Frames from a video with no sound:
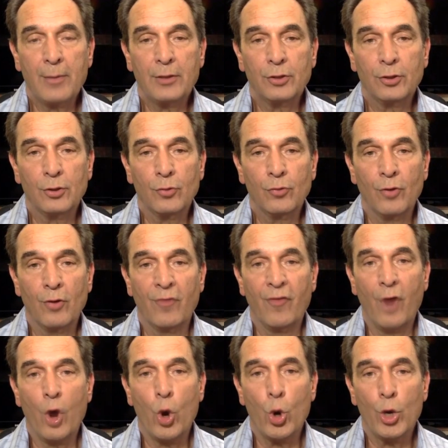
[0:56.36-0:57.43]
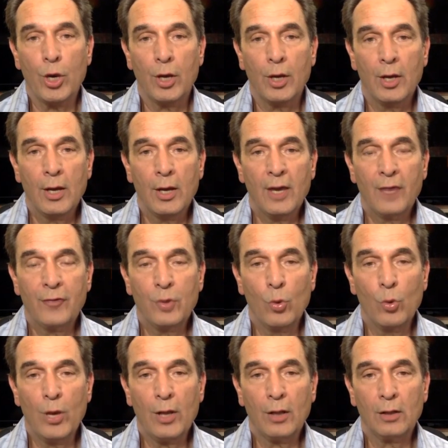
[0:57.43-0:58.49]
into vogue if you
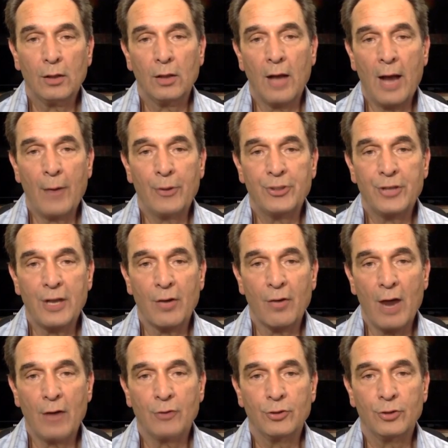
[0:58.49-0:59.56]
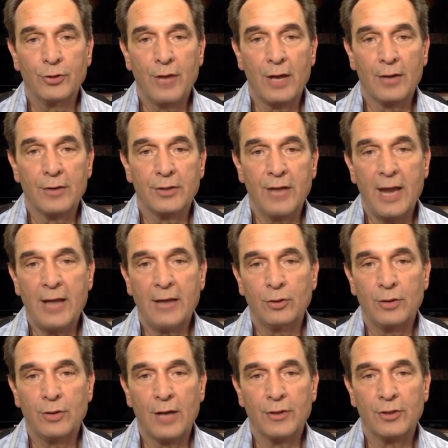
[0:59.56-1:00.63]
will, I would say around 2008,
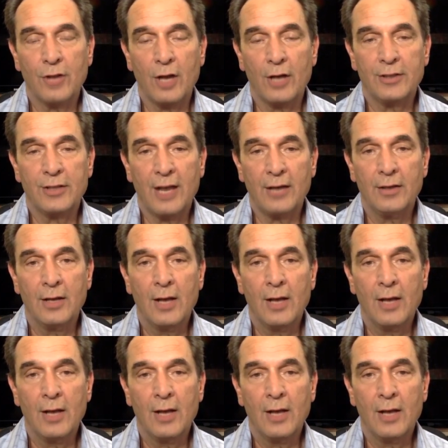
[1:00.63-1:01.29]
2009, 10.